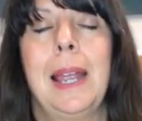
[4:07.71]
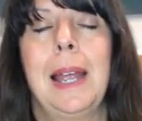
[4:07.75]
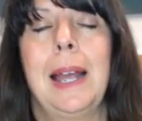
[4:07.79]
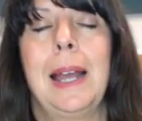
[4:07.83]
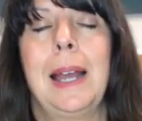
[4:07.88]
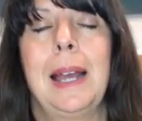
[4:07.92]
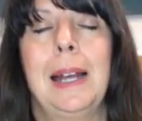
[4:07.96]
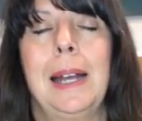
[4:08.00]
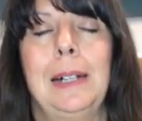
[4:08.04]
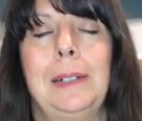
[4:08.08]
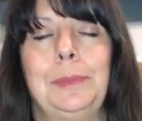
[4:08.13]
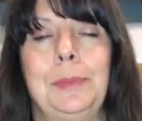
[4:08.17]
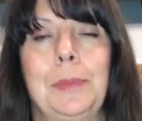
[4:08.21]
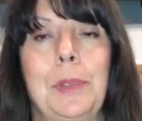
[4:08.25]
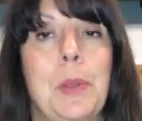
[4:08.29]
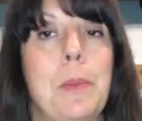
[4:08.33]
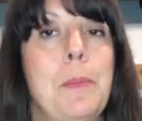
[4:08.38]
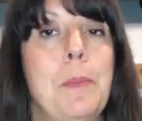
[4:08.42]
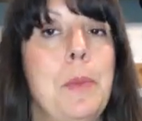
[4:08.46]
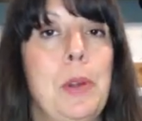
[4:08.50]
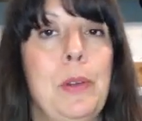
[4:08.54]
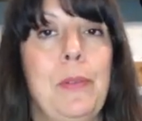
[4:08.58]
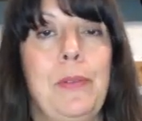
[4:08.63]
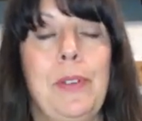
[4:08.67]

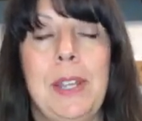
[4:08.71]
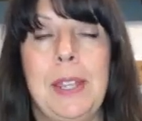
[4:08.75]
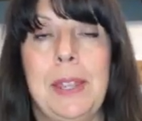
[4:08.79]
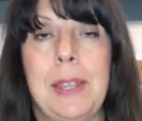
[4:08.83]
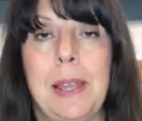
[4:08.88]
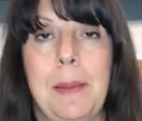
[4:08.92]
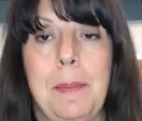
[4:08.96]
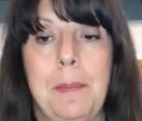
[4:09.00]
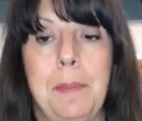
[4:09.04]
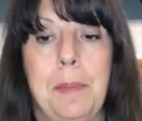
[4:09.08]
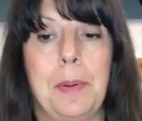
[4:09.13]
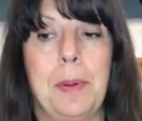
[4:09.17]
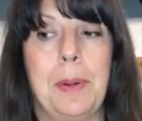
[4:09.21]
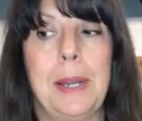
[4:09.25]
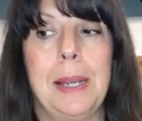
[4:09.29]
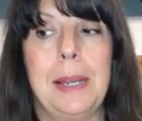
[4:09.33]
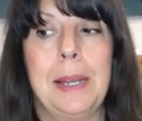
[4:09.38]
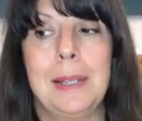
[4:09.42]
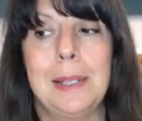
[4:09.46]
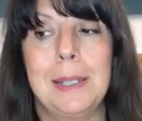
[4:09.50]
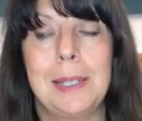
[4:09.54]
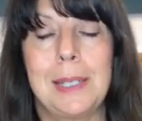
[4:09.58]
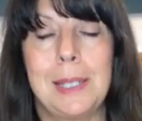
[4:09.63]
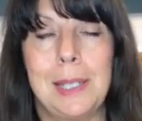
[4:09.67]
The movie that
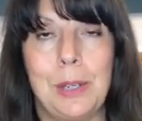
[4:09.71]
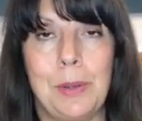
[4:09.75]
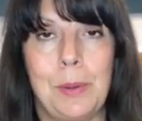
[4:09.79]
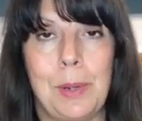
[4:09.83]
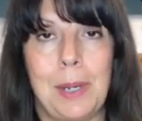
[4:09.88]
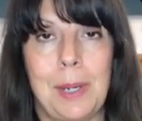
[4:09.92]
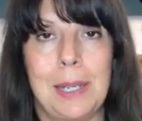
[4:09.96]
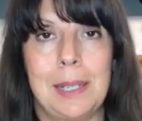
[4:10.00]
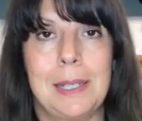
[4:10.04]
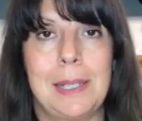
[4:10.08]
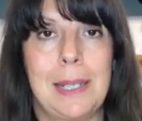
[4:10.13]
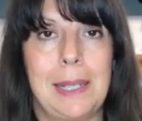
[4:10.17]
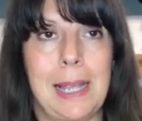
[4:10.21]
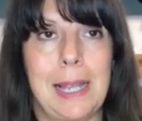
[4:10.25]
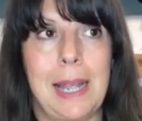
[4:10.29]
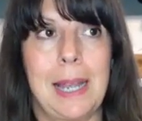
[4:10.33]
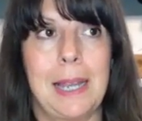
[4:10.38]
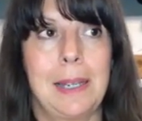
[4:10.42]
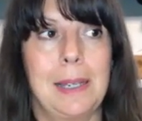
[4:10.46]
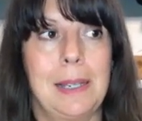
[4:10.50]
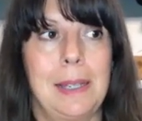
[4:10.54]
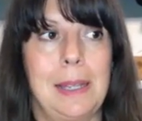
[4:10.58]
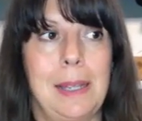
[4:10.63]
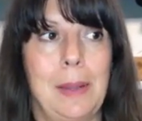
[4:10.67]
brings you into
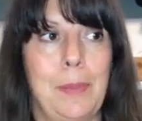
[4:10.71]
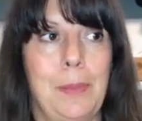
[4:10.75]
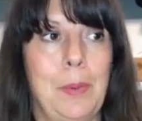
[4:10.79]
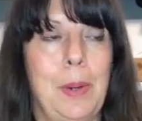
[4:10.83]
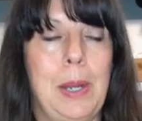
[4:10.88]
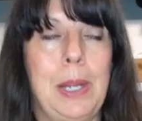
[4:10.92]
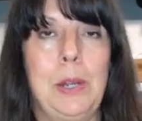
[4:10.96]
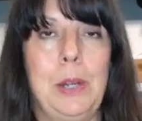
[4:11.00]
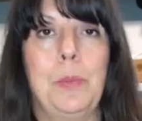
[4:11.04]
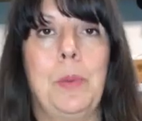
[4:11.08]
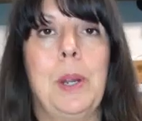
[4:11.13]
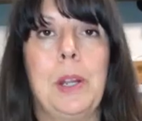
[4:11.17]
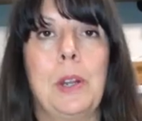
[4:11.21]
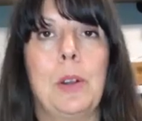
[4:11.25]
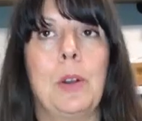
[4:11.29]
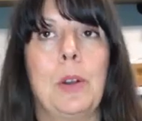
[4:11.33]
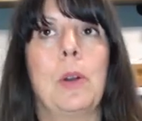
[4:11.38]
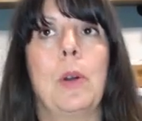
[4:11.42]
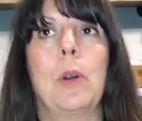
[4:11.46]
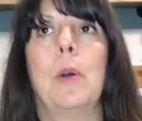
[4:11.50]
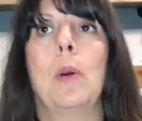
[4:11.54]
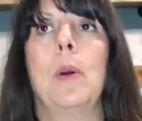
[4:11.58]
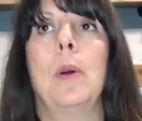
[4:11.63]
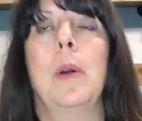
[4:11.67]
that where
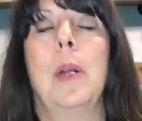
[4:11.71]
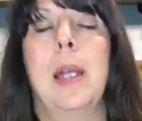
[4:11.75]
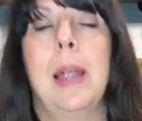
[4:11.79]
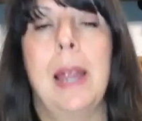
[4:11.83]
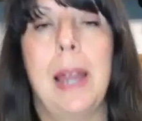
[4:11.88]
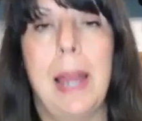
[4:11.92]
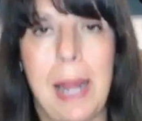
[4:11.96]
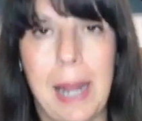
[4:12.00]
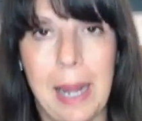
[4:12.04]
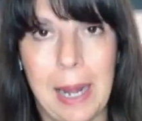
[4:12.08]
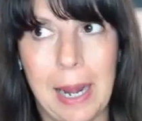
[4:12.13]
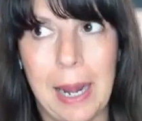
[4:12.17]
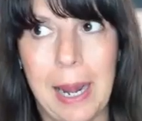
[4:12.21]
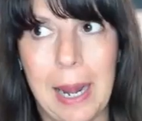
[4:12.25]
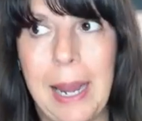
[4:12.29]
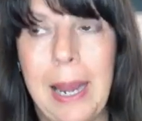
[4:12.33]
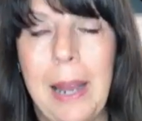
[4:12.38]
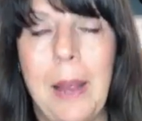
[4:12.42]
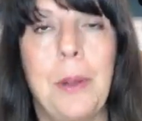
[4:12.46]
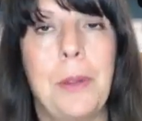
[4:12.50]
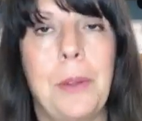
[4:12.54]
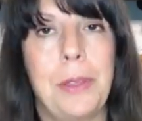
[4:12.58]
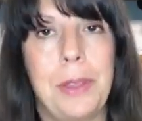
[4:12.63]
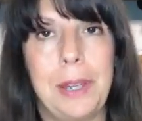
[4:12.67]
you're a
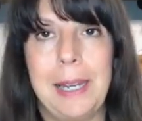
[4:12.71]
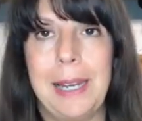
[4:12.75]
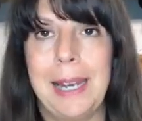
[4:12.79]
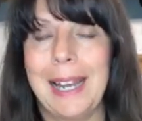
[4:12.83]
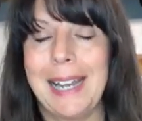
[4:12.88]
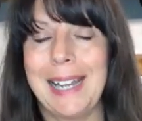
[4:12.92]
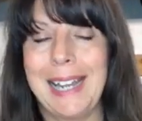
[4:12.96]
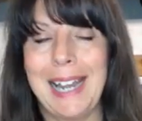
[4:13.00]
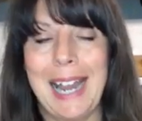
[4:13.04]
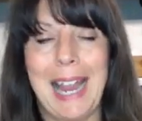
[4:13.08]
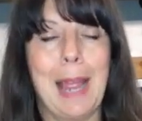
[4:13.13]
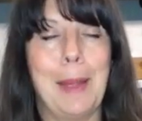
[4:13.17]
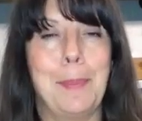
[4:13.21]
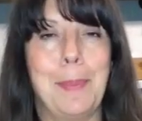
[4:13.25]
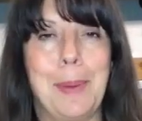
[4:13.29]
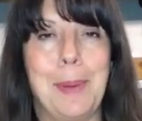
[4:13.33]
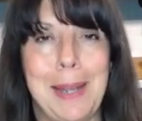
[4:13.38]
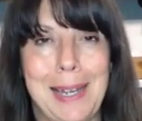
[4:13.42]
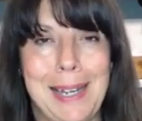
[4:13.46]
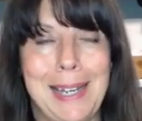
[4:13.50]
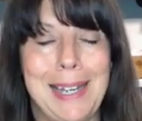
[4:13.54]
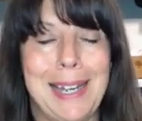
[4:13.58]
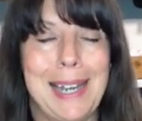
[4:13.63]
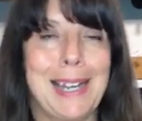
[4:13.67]
healthy and
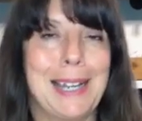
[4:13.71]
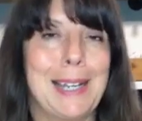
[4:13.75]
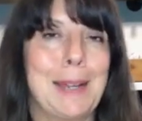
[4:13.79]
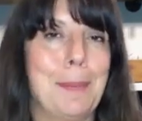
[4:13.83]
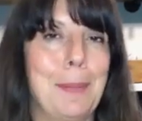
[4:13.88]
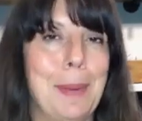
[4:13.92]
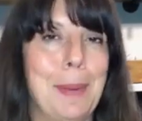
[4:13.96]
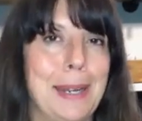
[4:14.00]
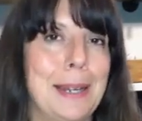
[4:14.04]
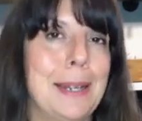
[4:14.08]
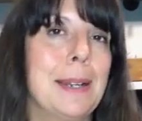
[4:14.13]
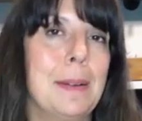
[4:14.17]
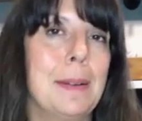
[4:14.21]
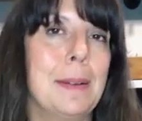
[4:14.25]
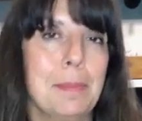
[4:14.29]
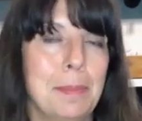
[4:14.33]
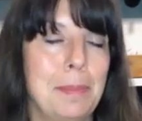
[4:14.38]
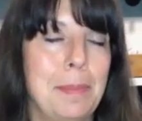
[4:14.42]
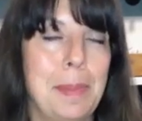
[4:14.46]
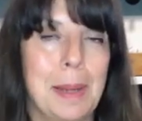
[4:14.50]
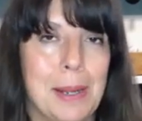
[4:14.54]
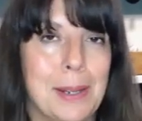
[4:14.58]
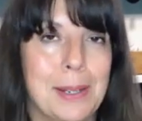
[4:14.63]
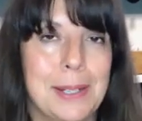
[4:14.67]
happy and abundant
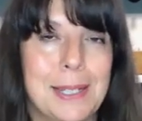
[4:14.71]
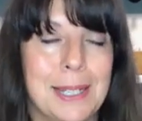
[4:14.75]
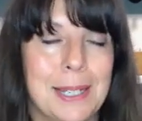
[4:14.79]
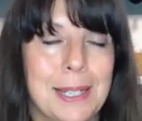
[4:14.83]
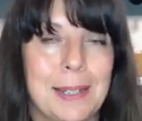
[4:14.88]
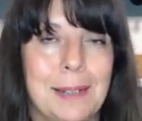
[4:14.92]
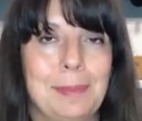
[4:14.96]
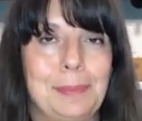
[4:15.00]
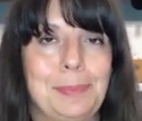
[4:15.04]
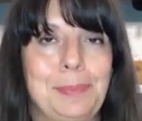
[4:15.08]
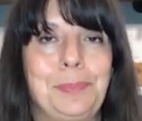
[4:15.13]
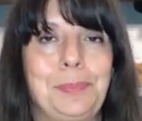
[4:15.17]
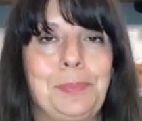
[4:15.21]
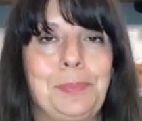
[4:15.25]
person.